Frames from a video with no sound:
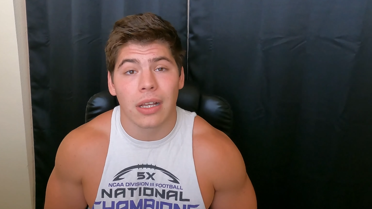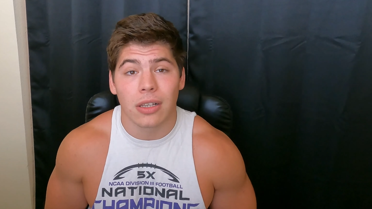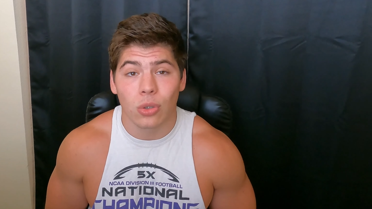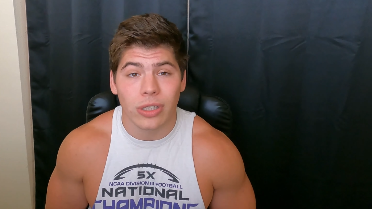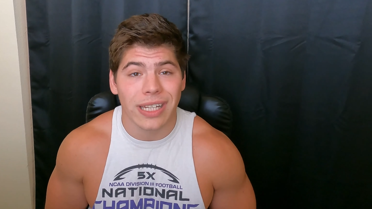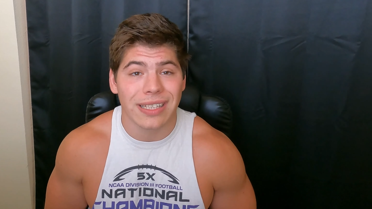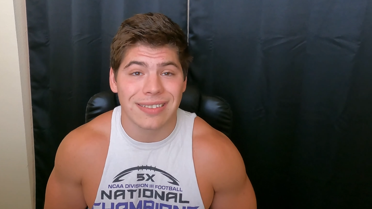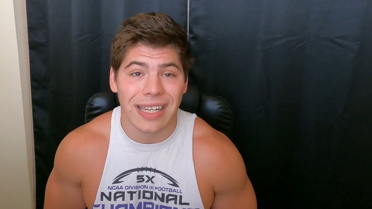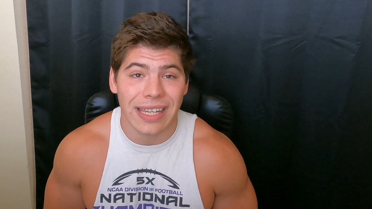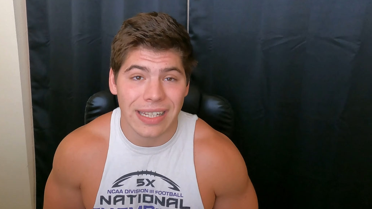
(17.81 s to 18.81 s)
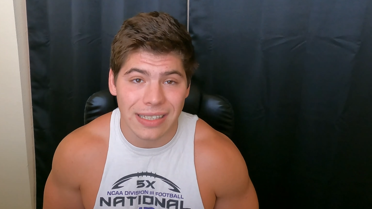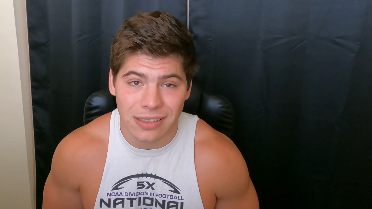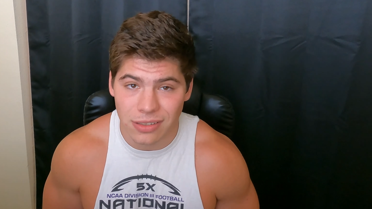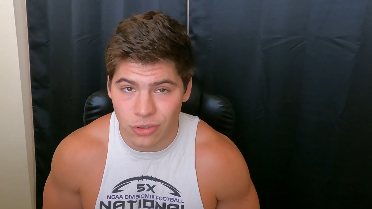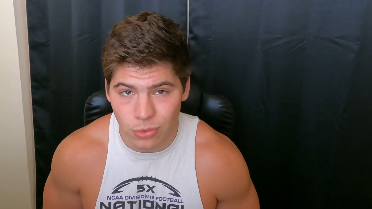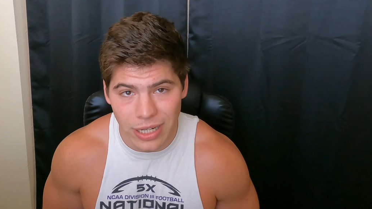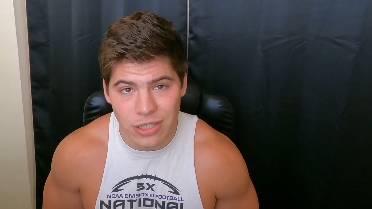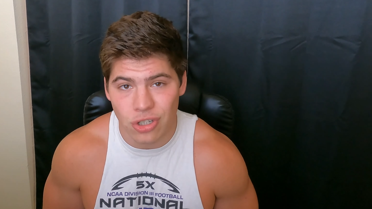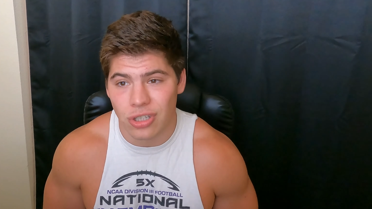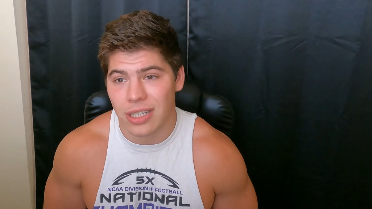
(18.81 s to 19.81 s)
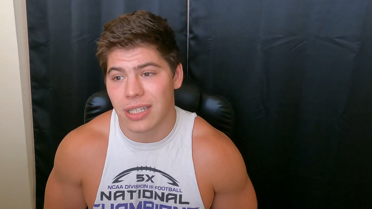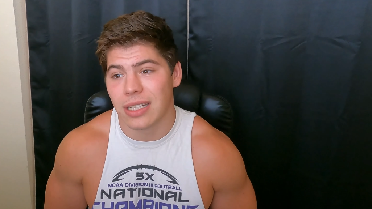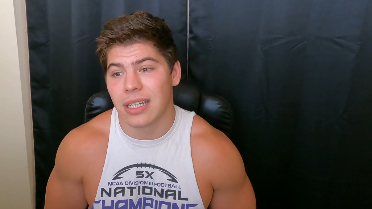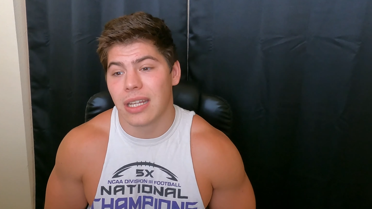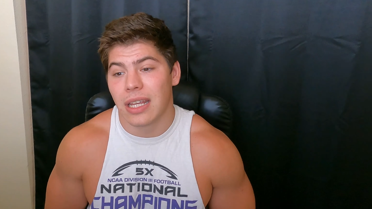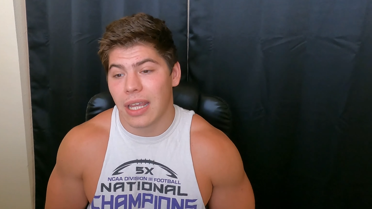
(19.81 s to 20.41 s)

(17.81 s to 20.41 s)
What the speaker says: caloric intake, duration,